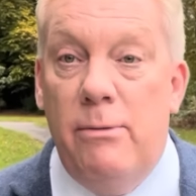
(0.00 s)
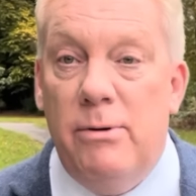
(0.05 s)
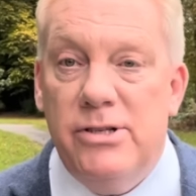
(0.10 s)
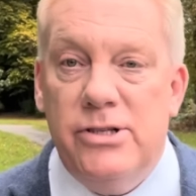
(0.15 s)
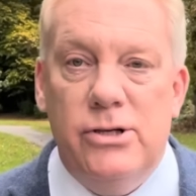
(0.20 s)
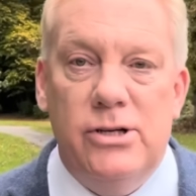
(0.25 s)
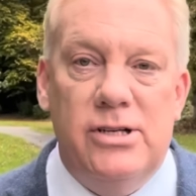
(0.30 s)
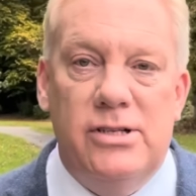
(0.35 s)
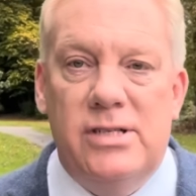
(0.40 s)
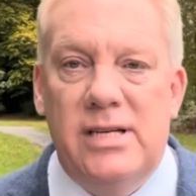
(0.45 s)
were
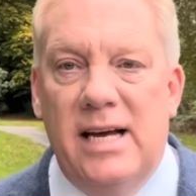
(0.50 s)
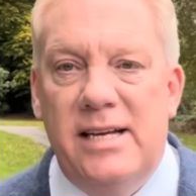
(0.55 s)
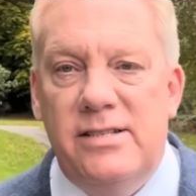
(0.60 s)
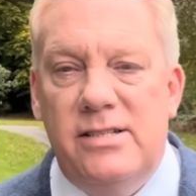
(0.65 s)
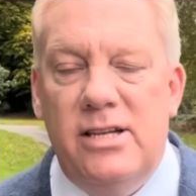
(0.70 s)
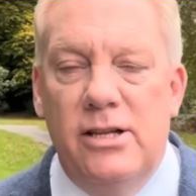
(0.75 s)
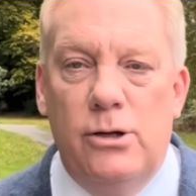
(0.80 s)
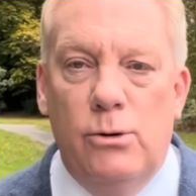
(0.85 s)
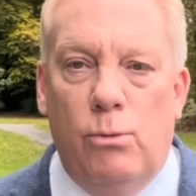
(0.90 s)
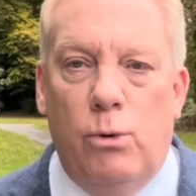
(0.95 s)
sort of
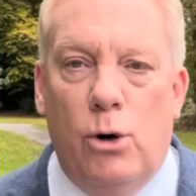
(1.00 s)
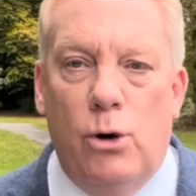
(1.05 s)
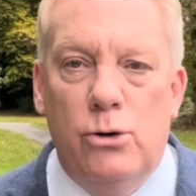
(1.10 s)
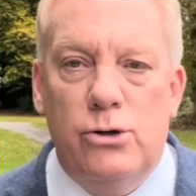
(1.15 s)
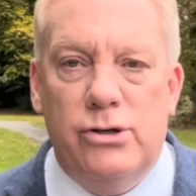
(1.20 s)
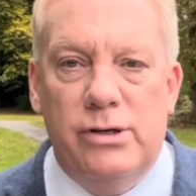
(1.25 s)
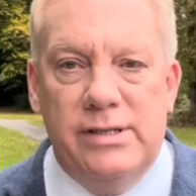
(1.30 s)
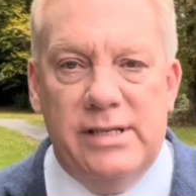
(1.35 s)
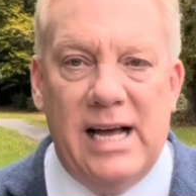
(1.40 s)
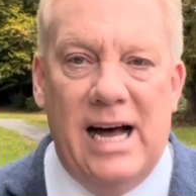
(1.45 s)
testing the
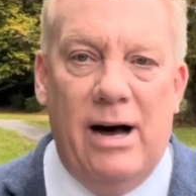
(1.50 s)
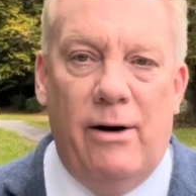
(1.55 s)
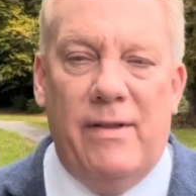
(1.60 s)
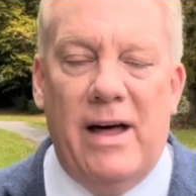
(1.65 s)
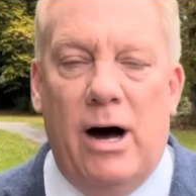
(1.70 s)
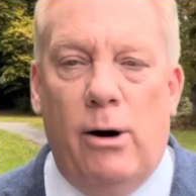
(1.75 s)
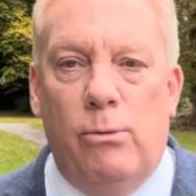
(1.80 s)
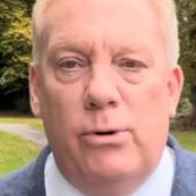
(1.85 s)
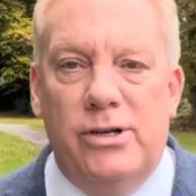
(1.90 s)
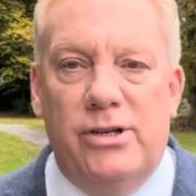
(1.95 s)
waters how
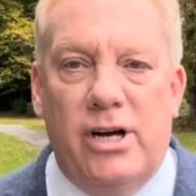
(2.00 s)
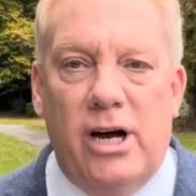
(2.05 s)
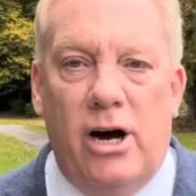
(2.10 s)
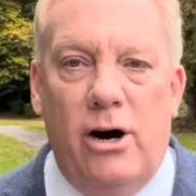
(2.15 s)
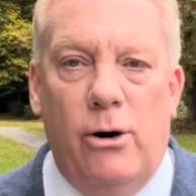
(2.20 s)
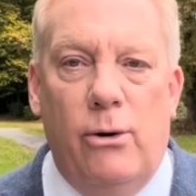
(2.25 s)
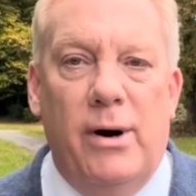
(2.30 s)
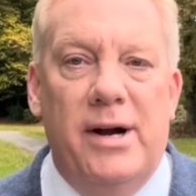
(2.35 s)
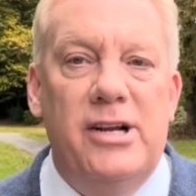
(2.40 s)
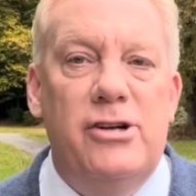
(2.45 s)
that would
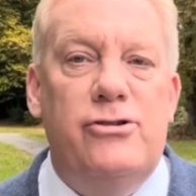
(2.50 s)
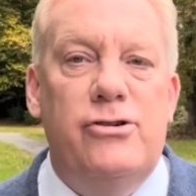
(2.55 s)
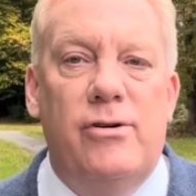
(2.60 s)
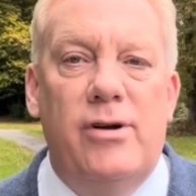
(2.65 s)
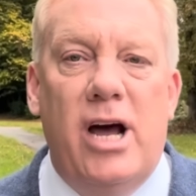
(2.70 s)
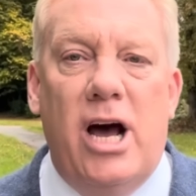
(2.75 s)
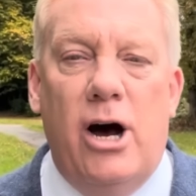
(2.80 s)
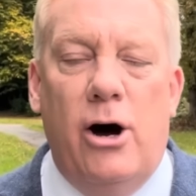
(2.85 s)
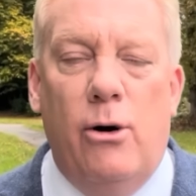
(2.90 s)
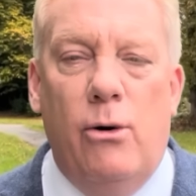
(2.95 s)
go. And as you
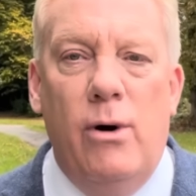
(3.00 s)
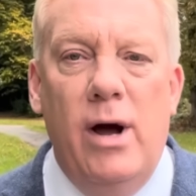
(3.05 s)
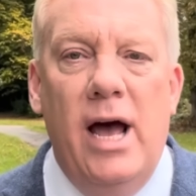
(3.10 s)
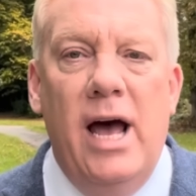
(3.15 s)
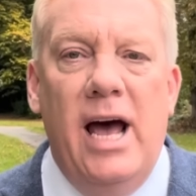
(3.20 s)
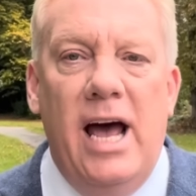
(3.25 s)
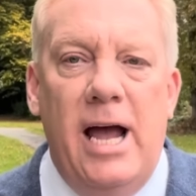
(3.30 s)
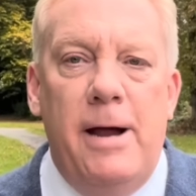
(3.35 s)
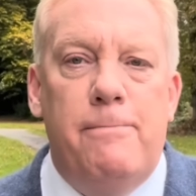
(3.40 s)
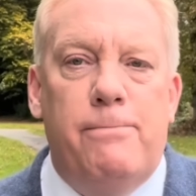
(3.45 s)
know,
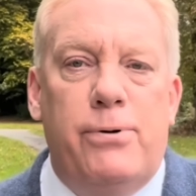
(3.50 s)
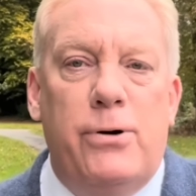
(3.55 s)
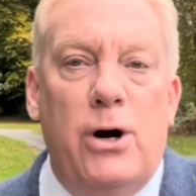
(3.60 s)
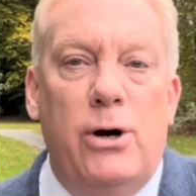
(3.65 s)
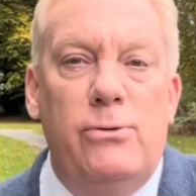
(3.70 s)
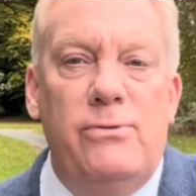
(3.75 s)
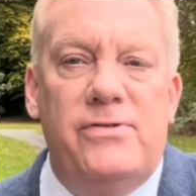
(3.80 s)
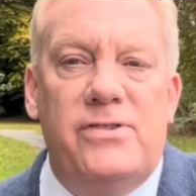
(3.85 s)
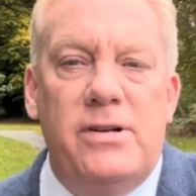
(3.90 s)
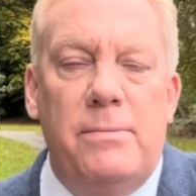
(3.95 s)
it
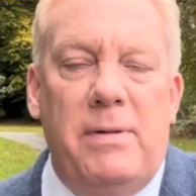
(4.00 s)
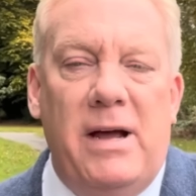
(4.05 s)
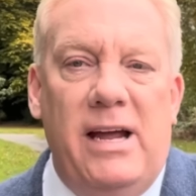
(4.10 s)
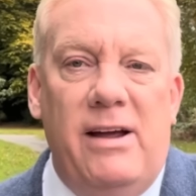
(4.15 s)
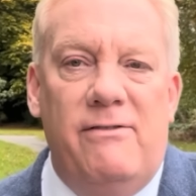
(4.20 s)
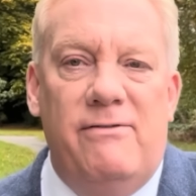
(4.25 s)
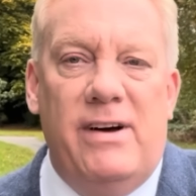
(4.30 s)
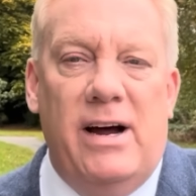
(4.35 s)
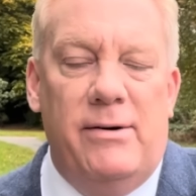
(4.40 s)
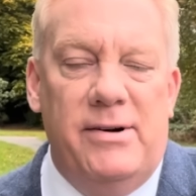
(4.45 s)
proved to be
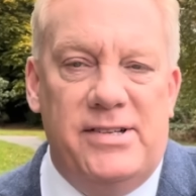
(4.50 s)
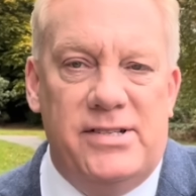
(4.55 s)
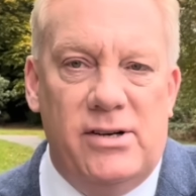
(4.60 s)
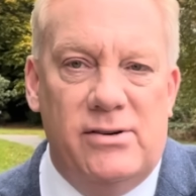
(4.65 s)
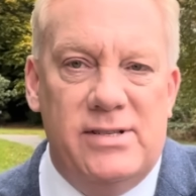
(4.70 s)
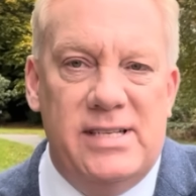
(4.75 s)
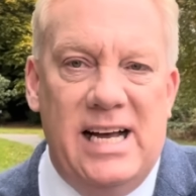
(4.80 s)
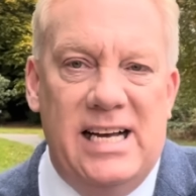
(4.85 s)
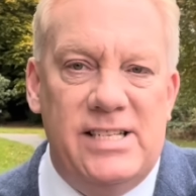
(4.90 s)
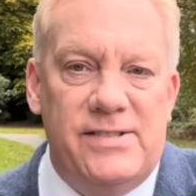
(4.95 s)
very
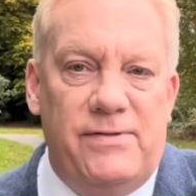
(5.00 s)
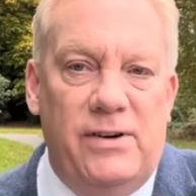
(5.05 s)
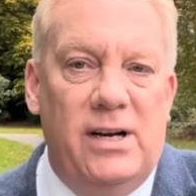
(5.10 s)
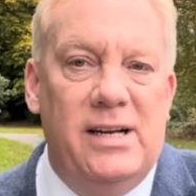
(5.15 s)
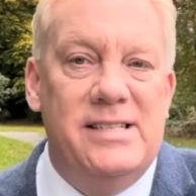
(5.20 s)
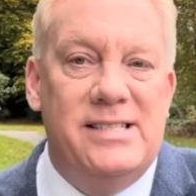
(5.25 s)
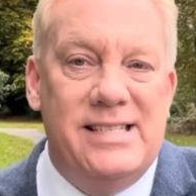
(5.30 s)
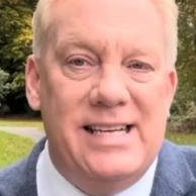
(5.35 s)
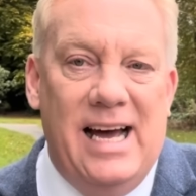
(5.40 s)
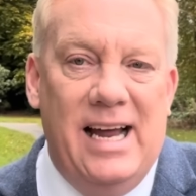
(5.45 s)
successful,
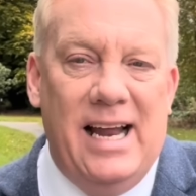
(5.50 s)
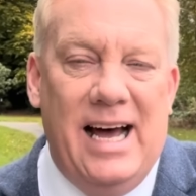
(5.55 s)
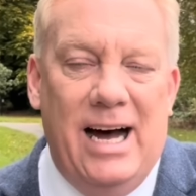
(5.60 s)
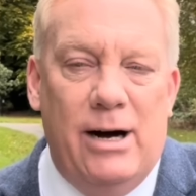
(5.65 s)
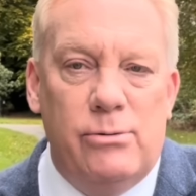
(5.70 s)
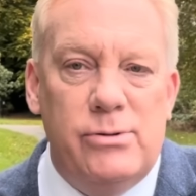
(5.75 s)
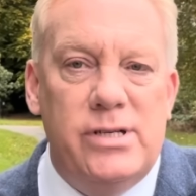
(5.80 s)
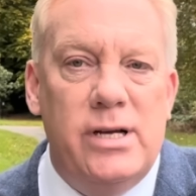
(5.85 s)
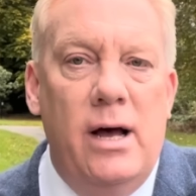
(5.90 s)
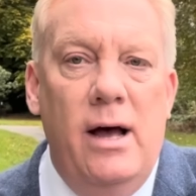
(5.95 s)
a
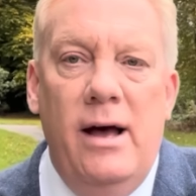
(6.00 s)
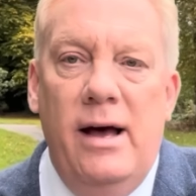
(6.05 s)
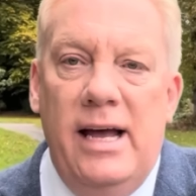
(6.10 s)
sellout.